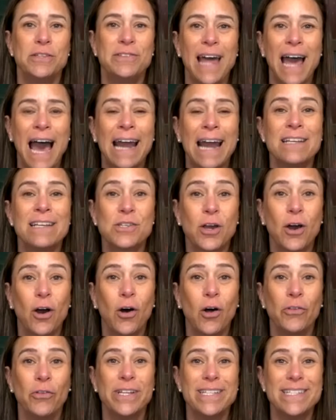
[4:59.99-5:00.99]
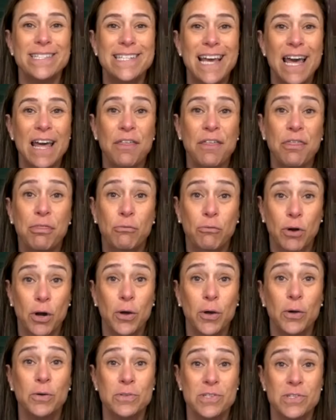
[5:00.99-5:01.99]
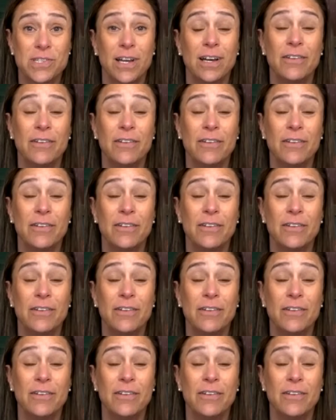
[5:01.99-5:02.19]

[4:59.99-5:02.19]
That is called the death throes